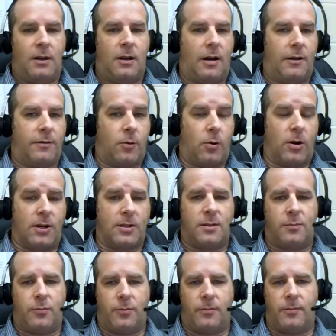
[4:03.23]
Of course,
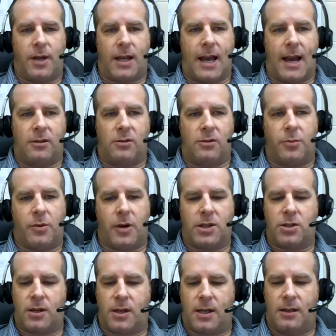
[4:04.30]
mechanical
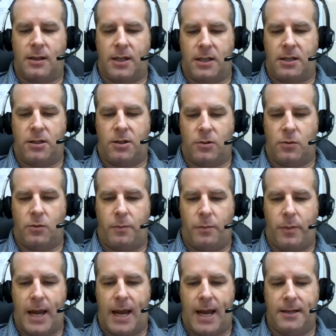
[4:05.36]
pressure can lead to
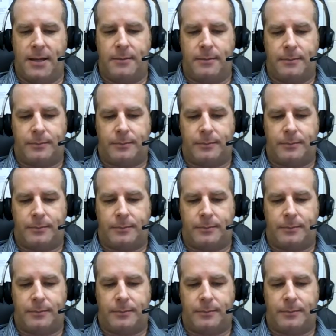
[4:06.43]
pain.